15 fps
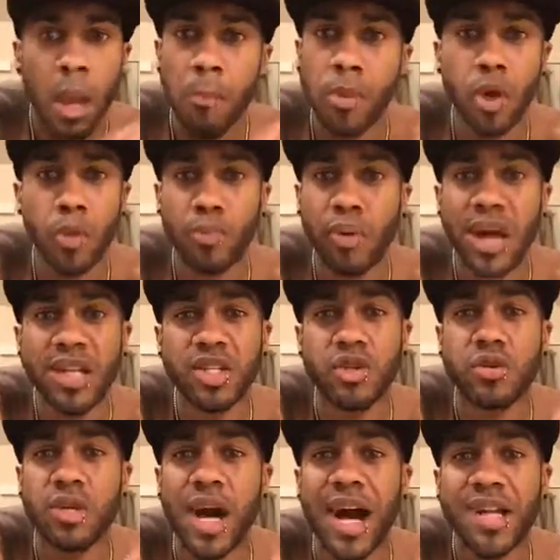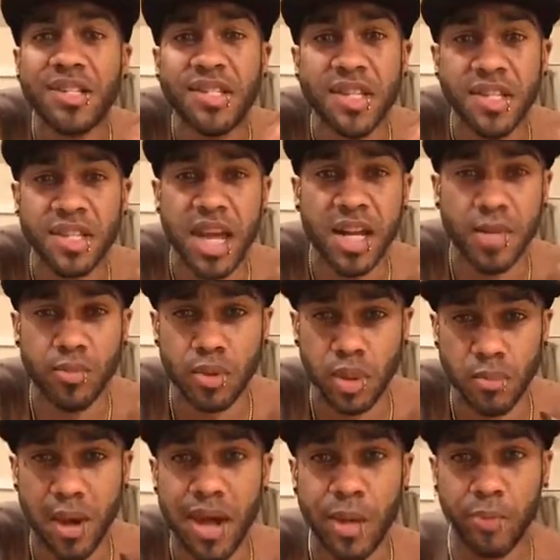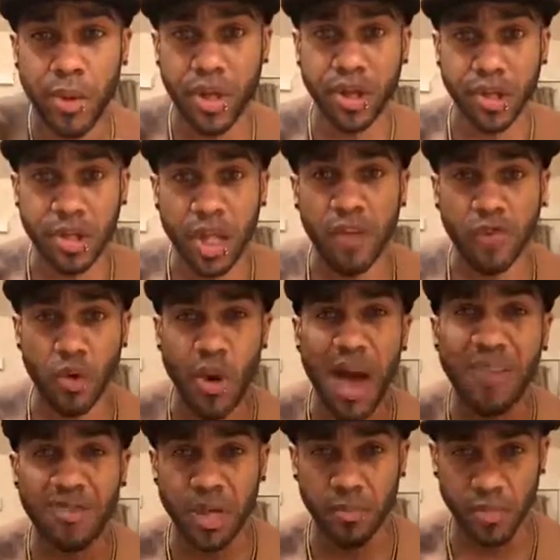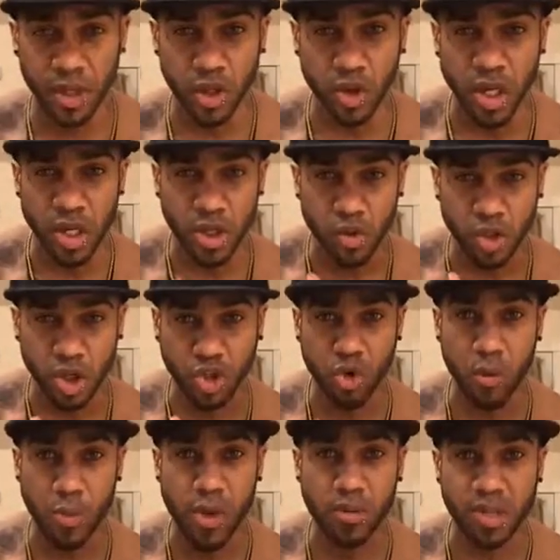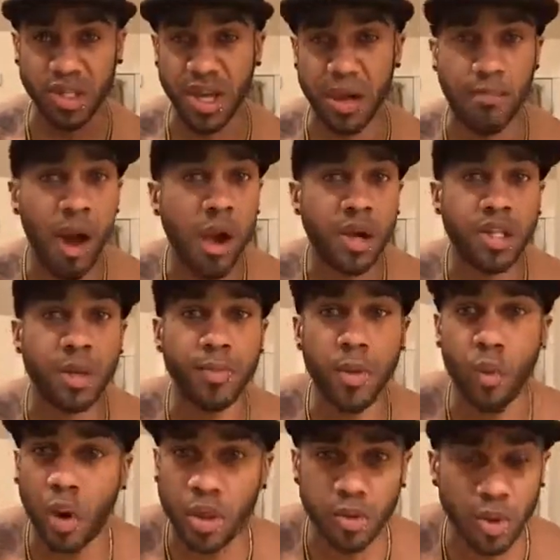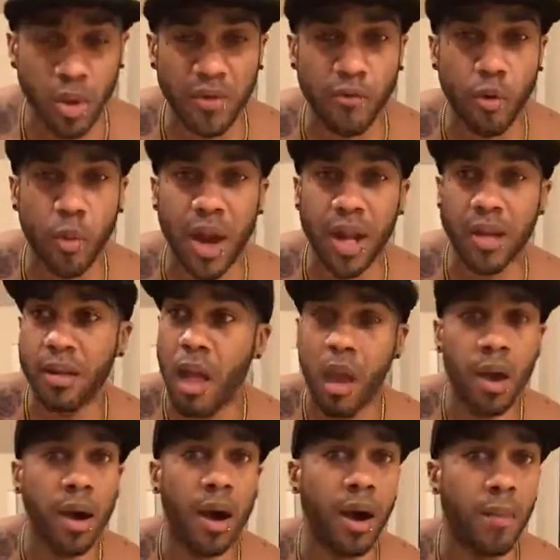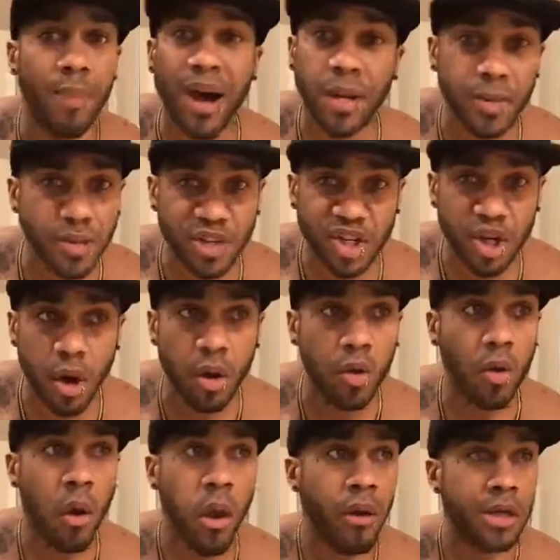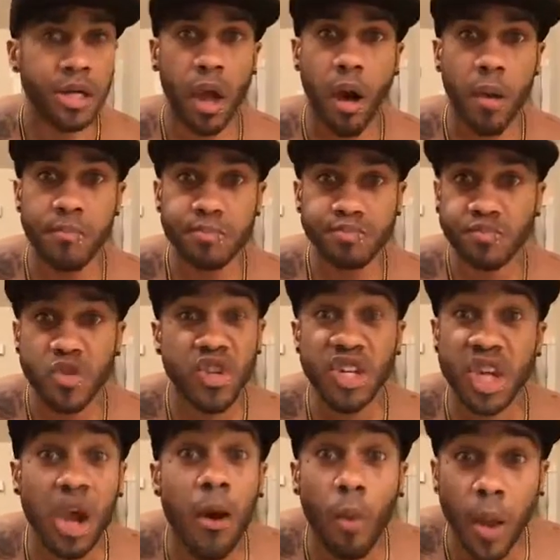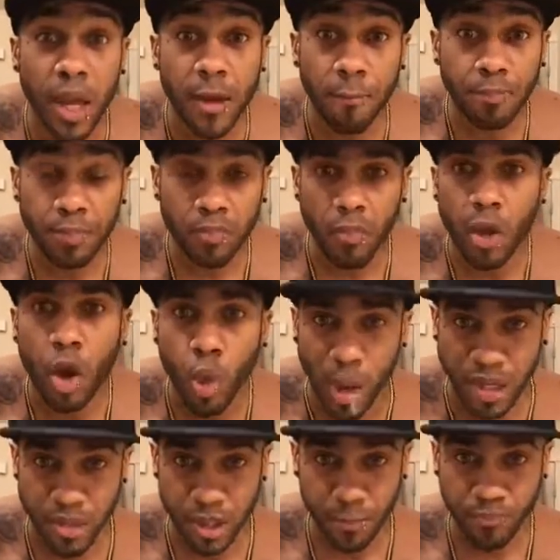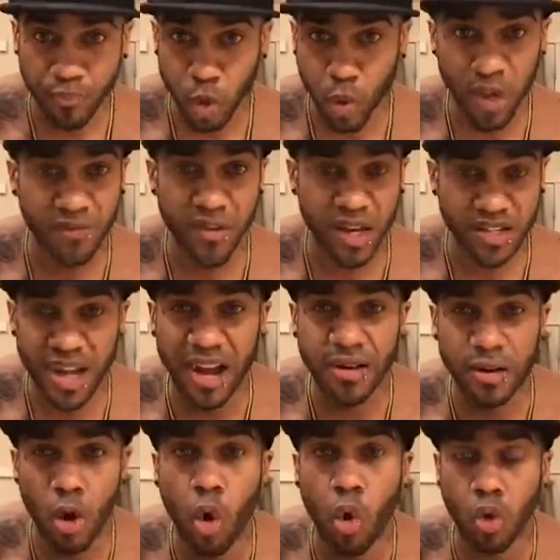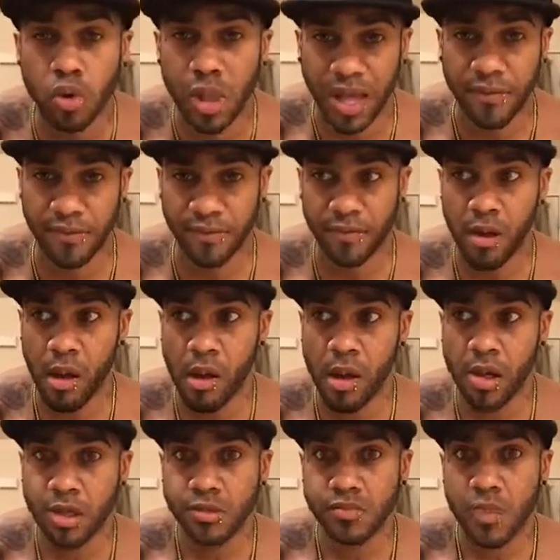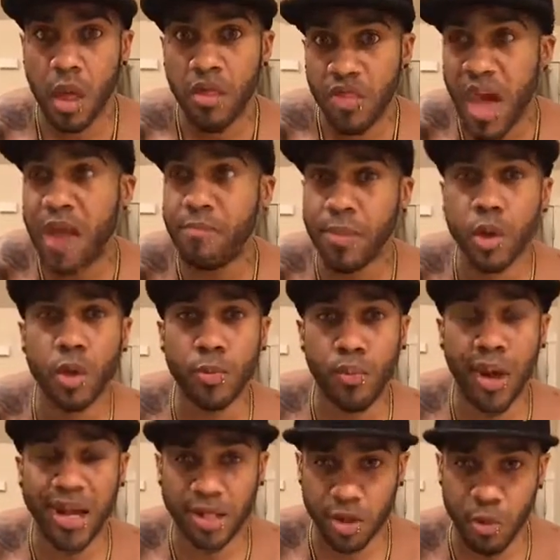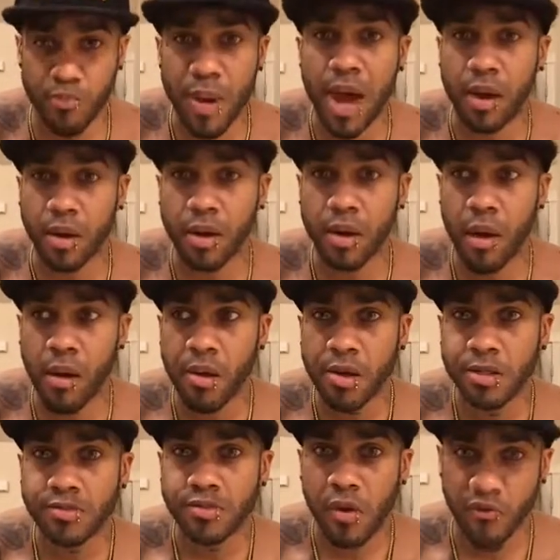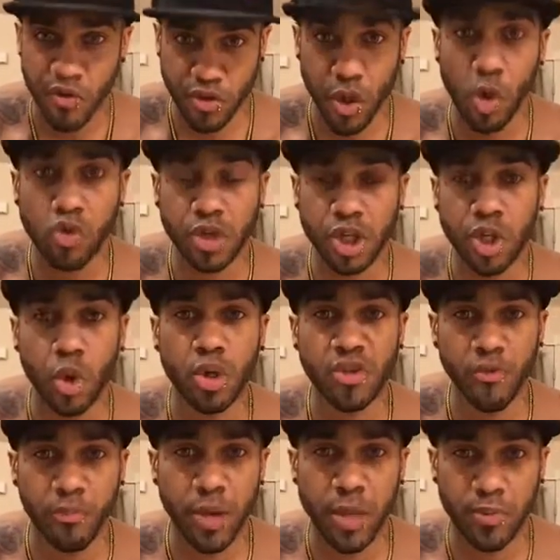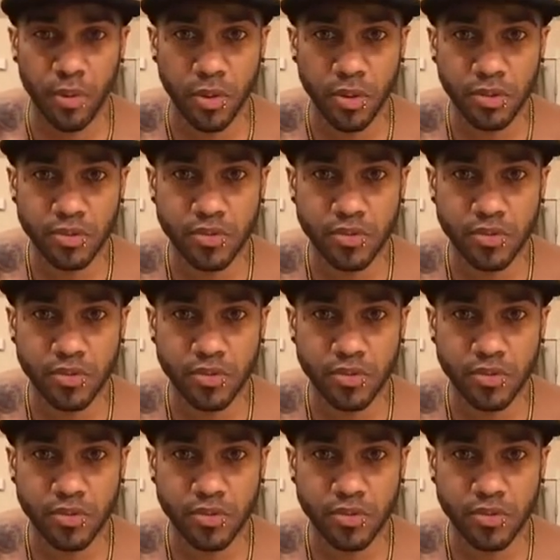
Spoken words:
Meal plans are not sustainable in my opinion. If you have something you need to do in a short period of time, some people want to lose weight for a wedding, bodybuilding show, need to cut weight quickly, quick fix, not whole life. Then meal plans are better for those sorts of people.